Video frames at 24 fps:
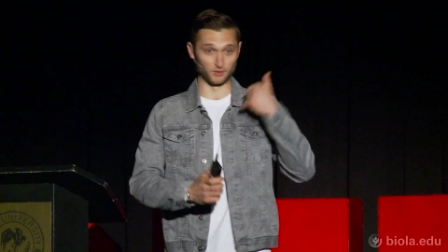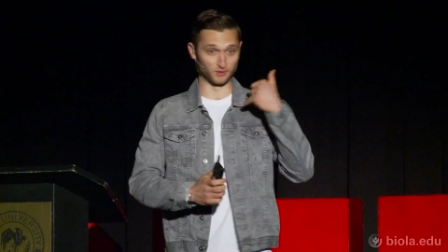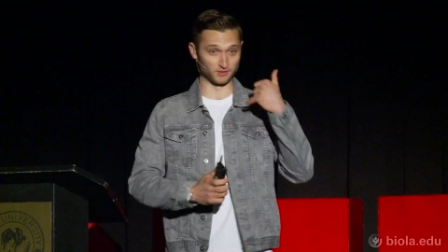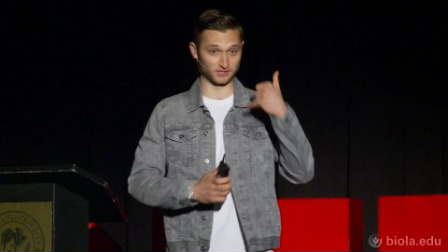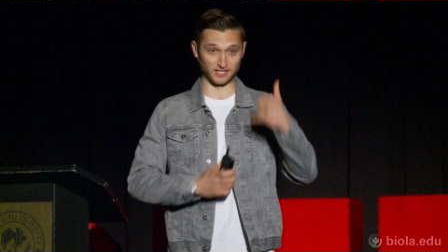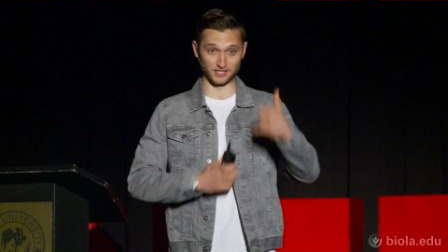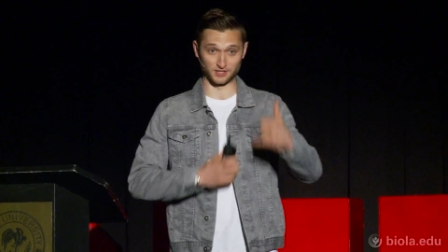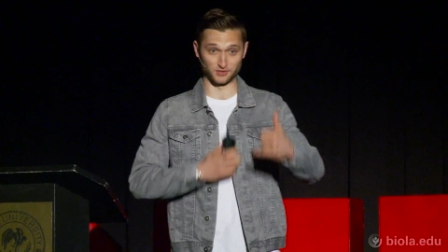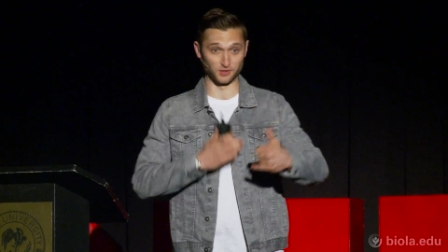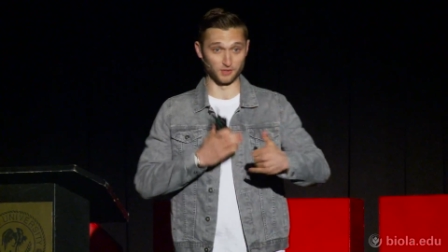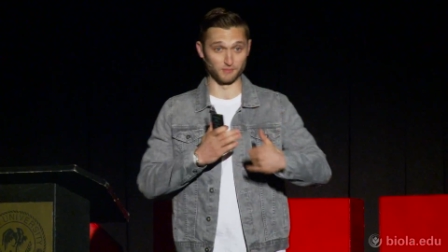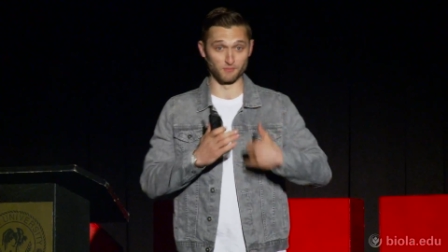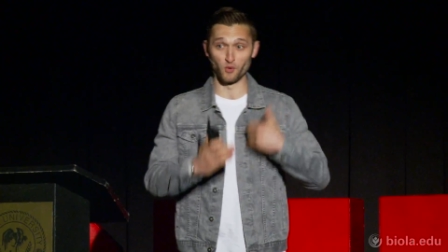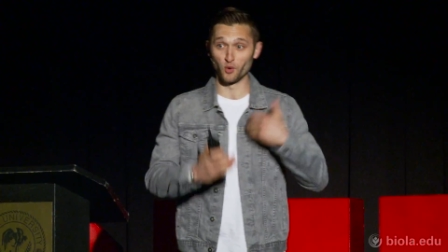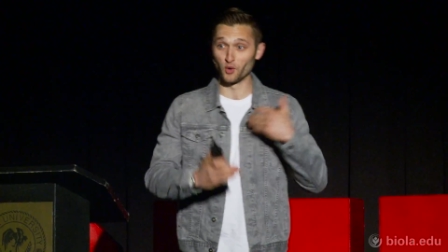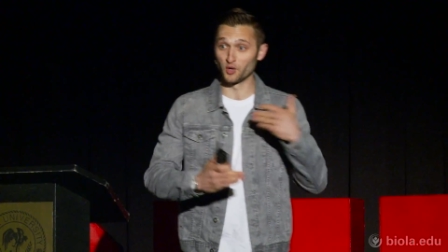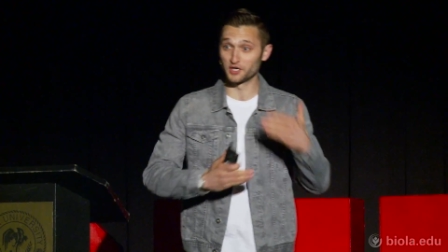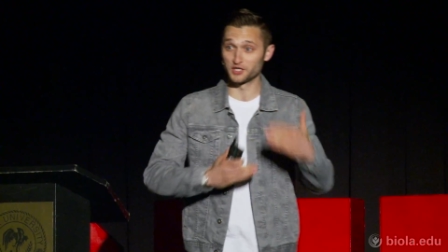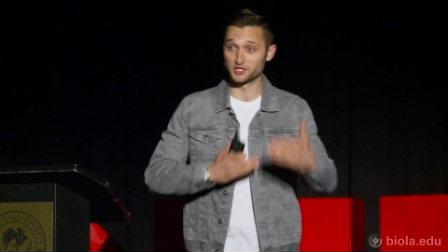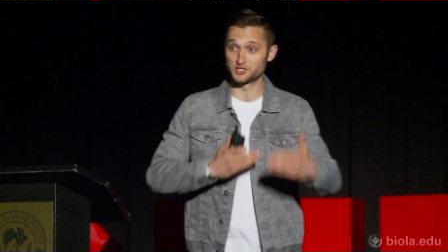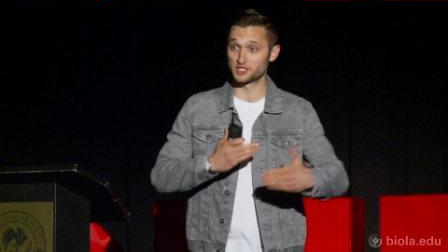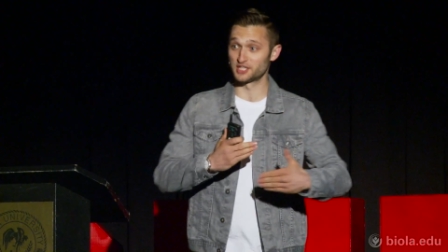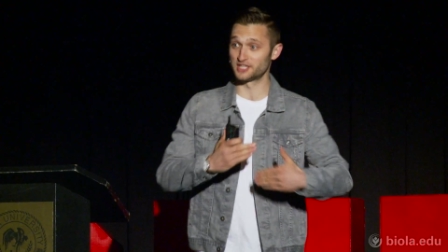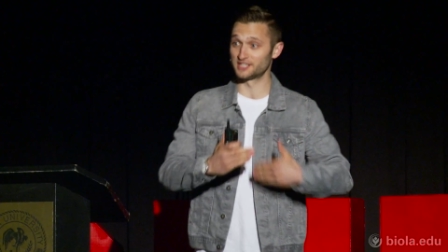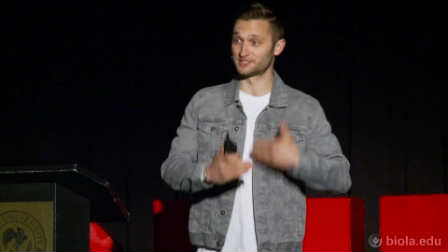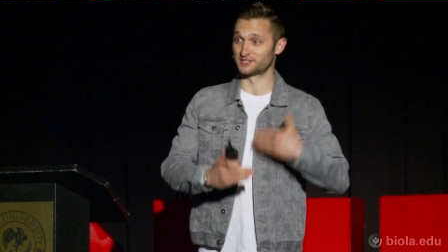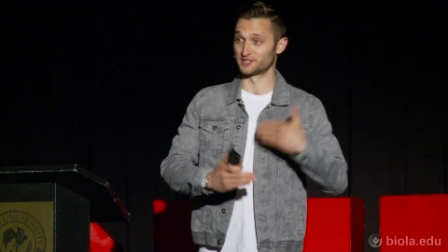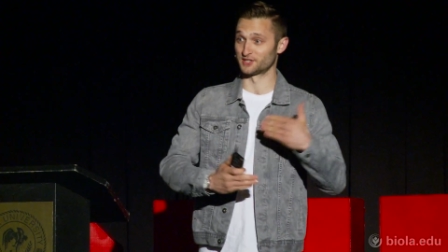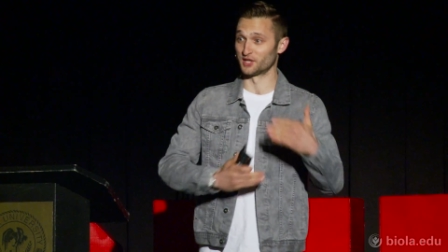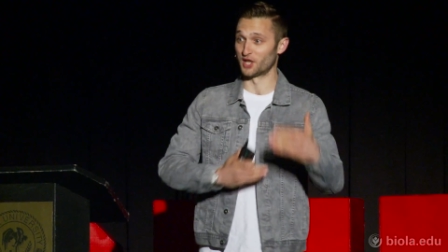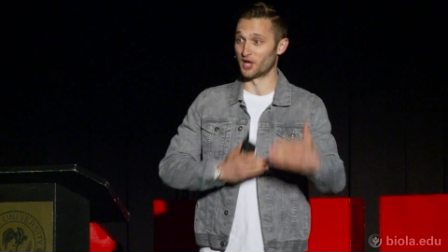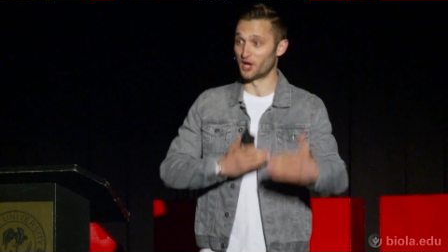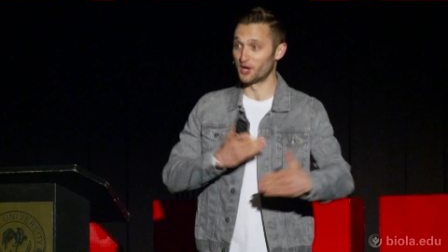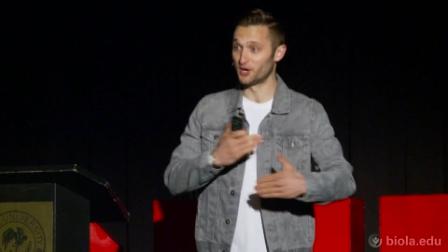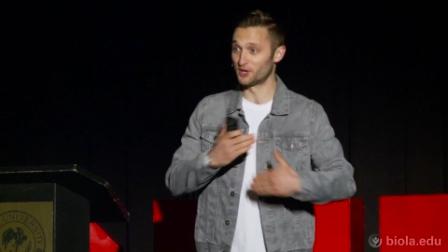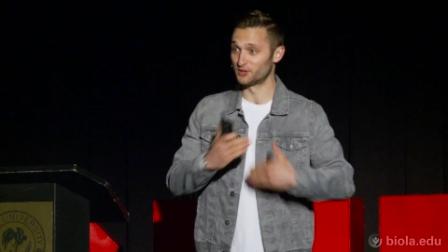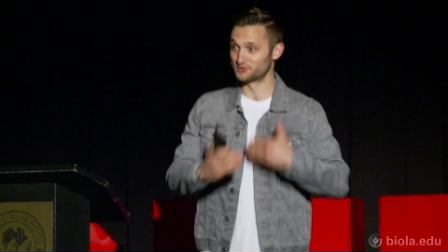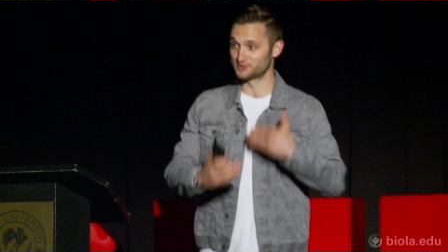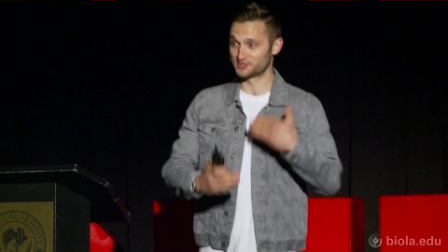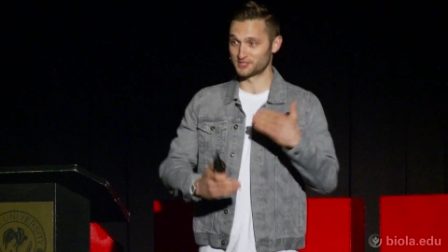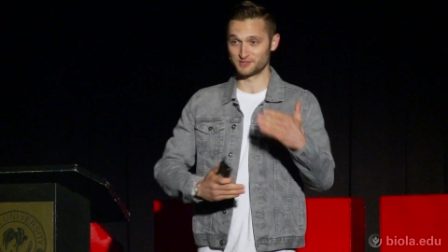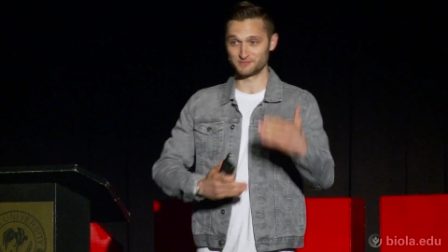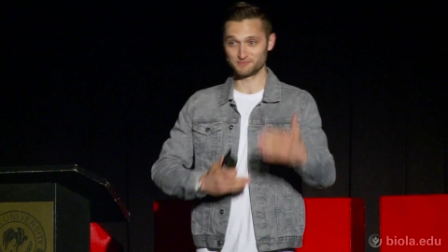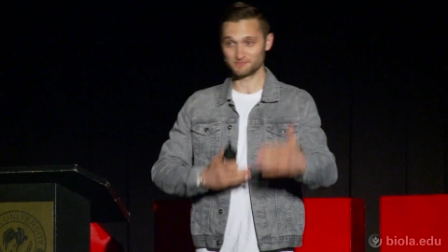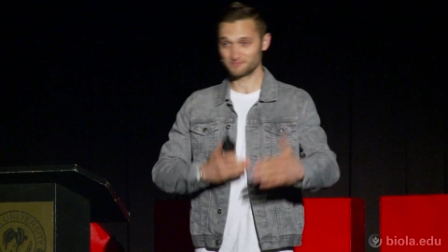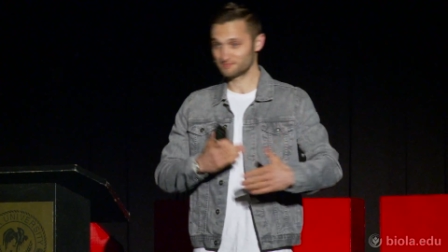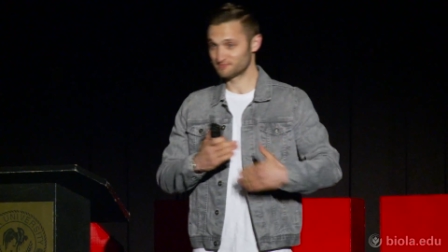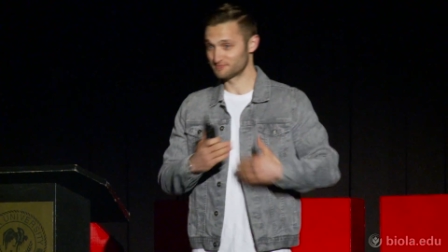It was like doing mortgages and loans
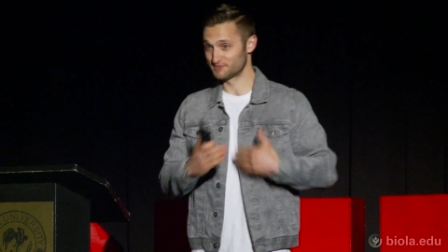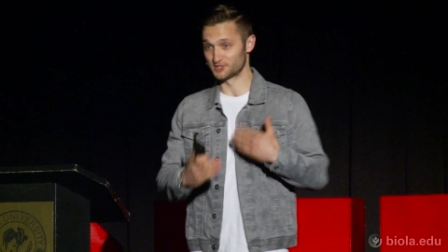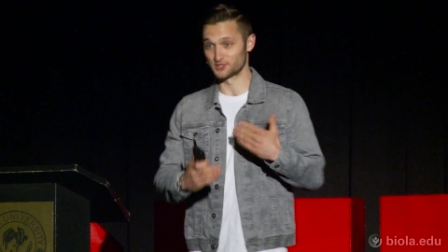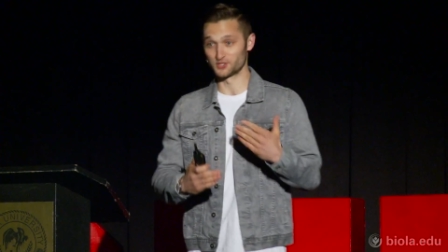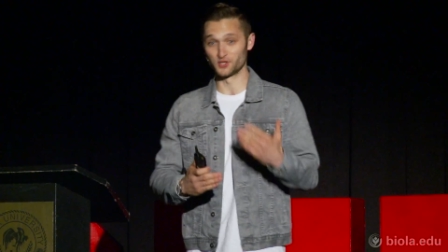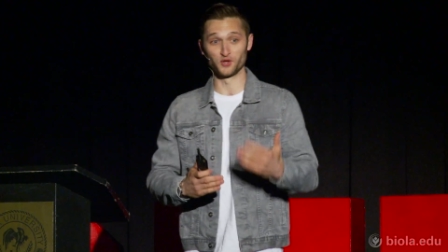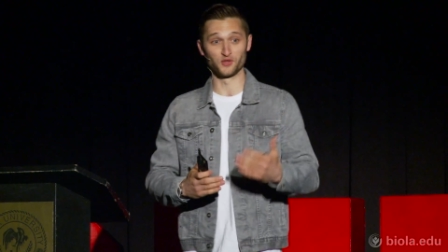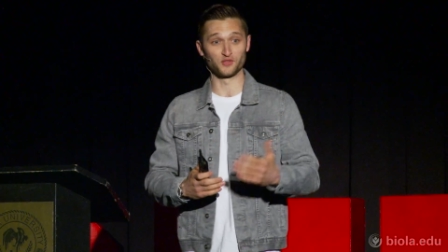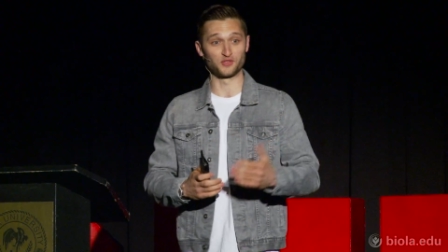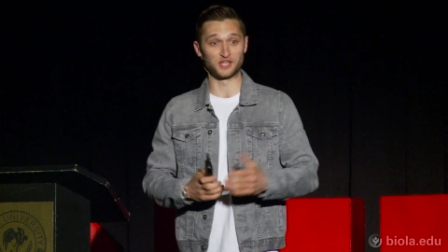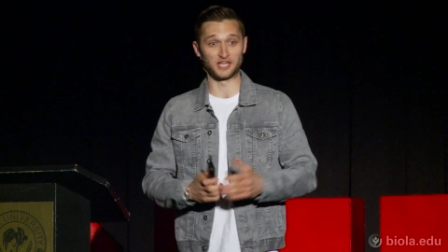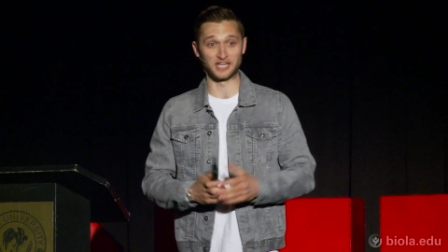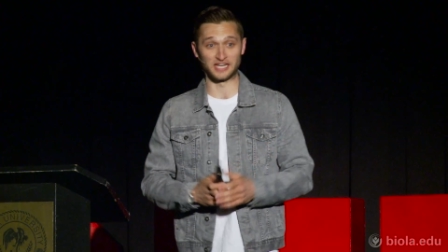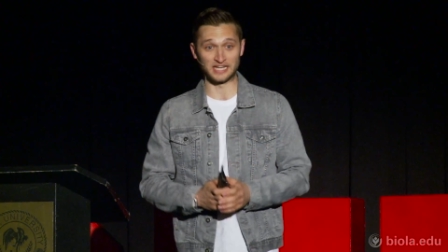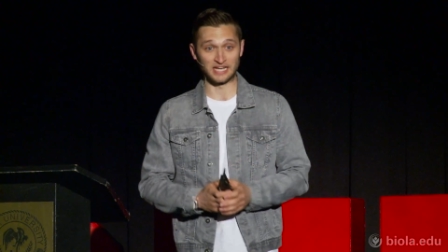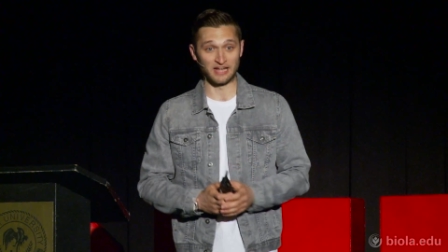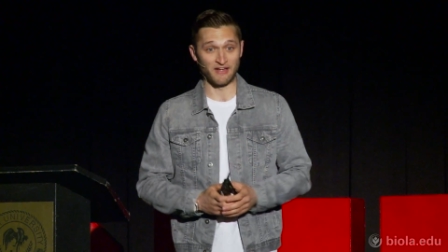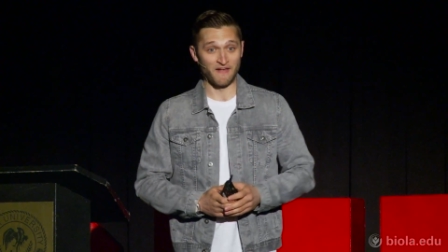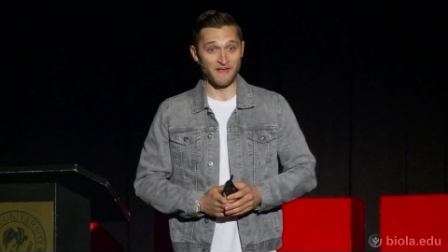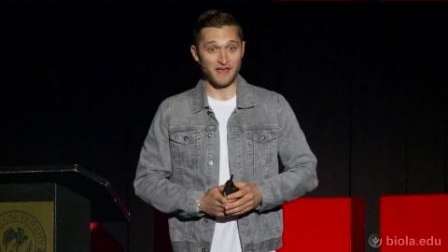and this whole thing.